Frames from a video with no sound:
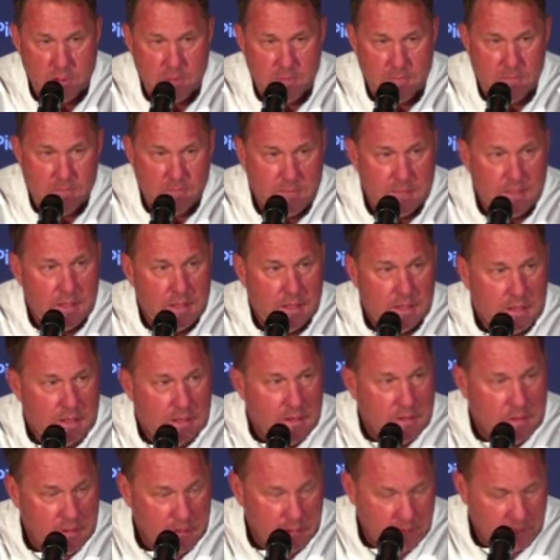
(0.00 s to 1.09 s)
And
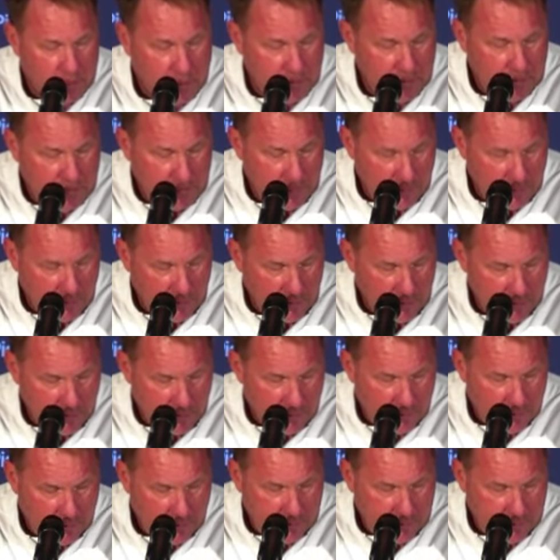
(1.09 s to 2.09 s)
he's a great leader,